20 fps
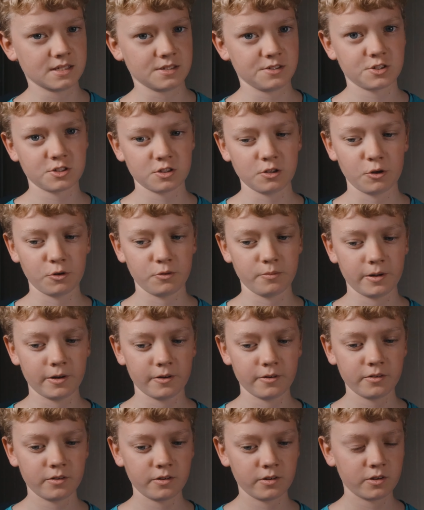and
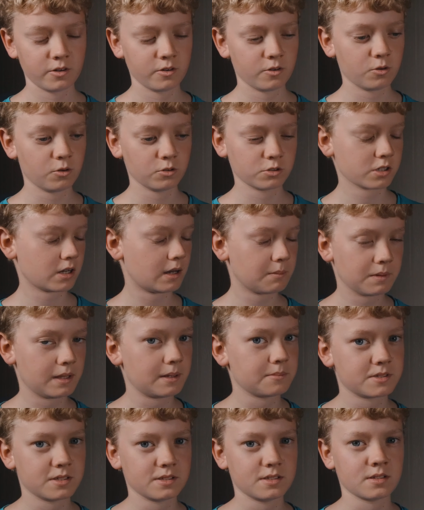slow-mo or time
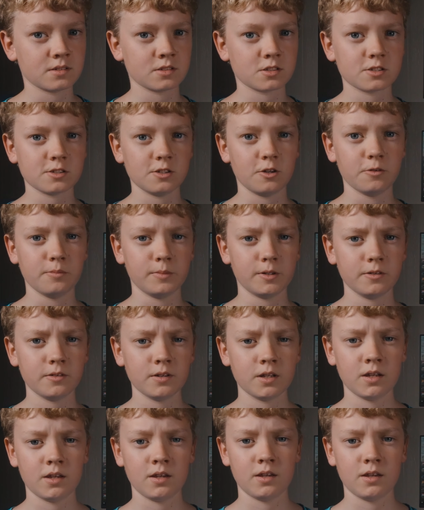lapses and slow-mo